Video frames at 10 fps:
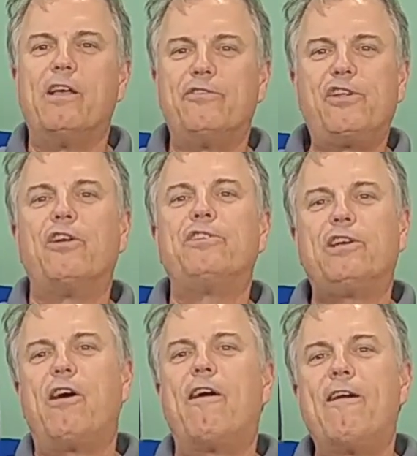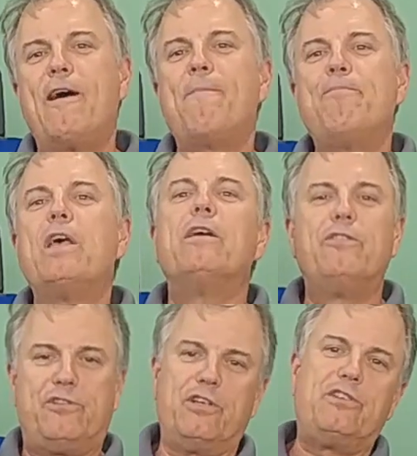Start the car up,
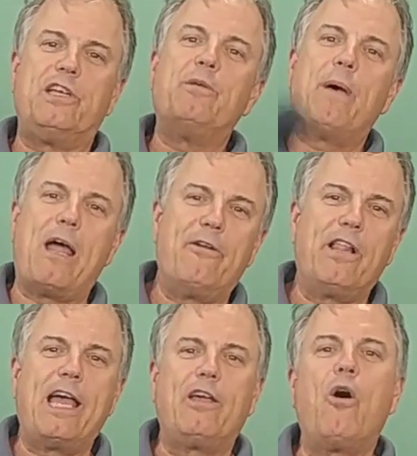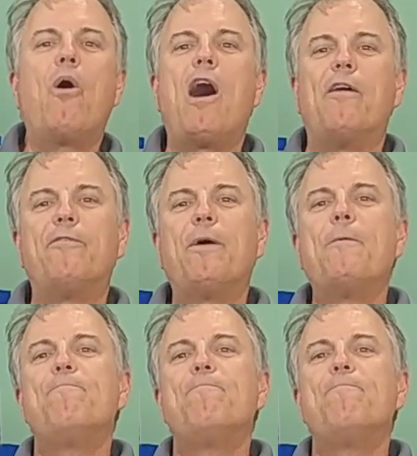should see the battery light go off.